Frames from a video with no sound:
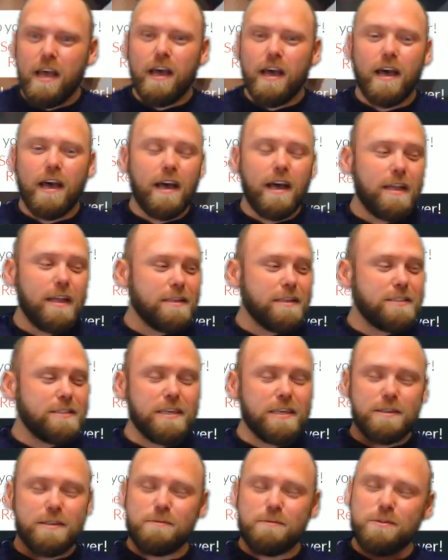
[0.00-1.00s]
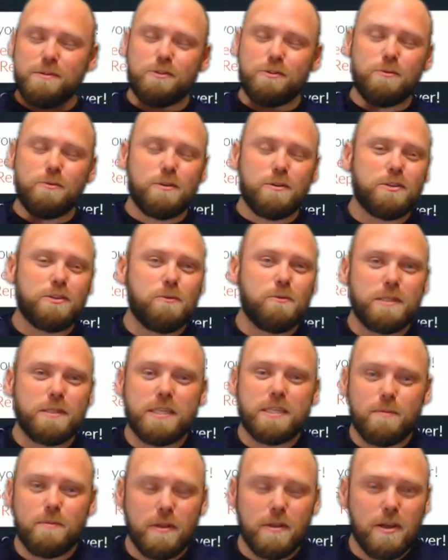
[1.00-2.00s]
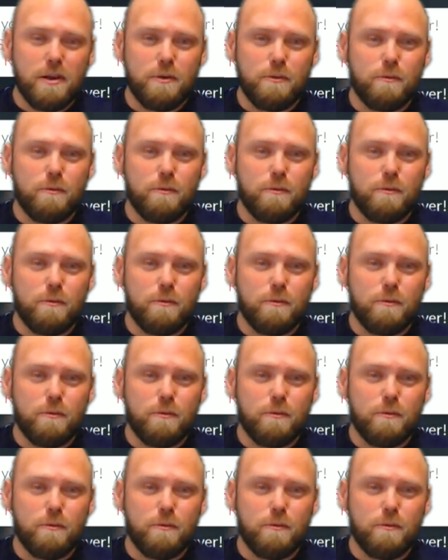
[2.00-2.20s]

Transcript: Uh, yeah, drop those comments down below.